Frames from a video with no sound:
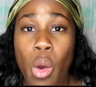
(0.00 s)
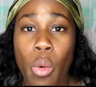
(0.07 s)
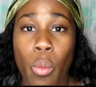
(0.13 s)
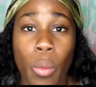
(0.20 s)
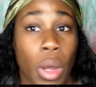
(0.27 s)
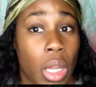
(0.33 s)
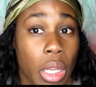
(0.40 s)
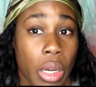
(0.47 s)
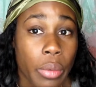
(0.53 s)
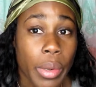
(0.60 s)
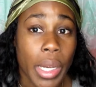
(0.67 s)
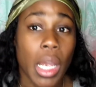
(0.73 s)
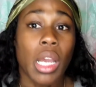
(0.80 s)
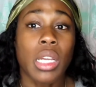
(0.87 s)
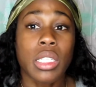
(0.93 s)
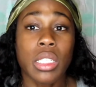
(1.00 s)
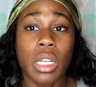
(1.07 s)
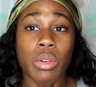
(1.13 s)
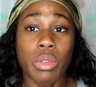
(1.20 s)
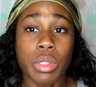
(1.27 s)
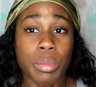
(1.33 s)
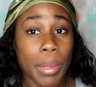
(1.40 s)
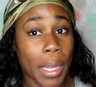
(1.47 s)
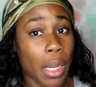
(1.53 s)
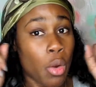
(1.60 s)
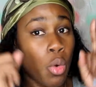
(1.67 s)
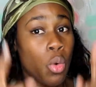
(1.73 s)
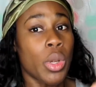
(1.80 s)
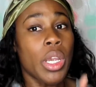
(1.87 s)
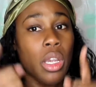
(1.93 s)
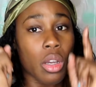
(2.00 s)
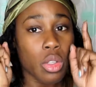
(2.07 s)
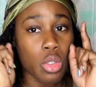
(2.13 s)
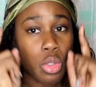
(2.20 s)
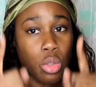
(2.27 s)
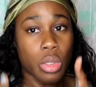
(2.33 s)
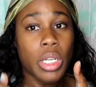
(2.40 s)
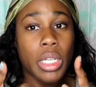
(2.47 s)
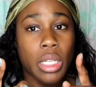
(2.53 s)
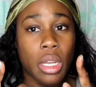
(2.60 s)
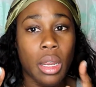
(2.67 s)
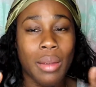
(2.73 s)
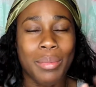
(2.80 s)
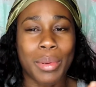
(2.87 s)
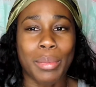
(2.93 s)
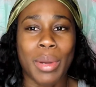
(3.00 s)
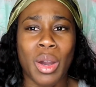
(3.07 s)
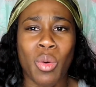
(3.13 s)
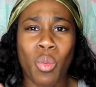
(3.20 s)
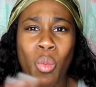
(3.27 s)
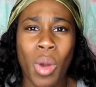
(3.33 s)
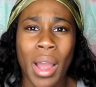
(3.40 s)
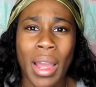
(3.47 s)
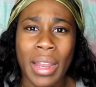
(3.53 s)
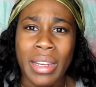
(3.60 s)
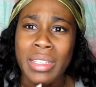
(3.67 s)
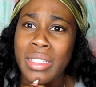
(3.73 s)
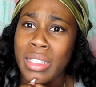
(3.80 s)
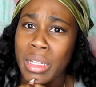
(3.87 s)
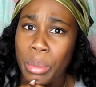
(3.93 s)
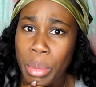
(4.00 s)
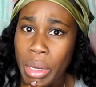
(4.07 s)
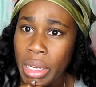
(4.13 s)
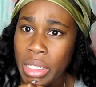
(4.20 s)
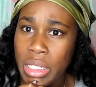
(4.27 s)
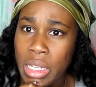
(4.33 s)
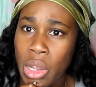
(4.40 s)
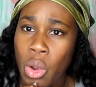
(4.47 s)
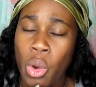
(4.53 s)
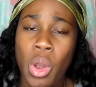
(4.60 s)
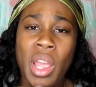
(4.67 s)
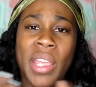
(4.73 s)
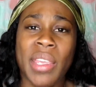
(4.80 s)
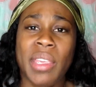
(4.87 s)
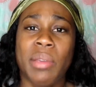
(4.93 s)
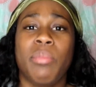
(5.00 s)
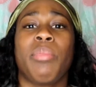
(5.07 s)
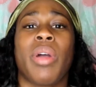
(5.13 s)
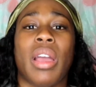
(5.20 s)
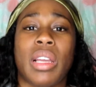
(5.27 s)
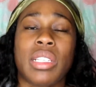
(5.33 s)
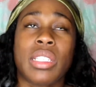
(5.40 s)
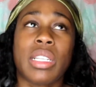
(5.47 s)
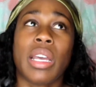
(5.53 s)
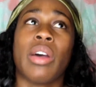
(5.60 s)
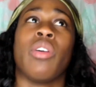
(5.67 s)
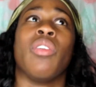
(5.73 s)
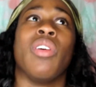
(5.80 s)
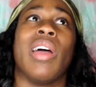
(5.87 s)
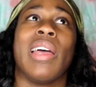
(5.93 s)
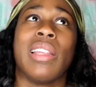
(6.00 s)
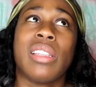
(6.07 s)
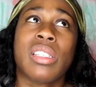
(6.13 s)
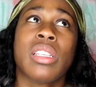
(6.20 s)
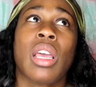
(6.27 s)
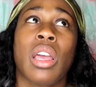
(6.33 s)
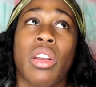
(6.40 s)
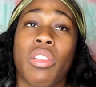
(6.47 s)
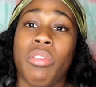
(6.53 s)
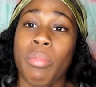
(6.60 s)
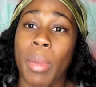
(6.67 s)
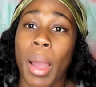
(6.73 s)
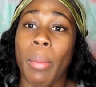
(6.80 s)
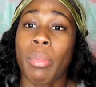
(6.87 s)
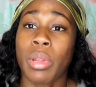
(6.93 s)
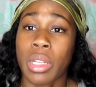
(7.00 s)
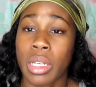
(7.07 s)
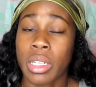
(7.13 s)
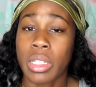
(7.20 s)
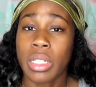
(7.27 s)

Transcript: Well, anyway, guys, that was my quick story time about why this nigga passed out. He passed out at sight of my blood.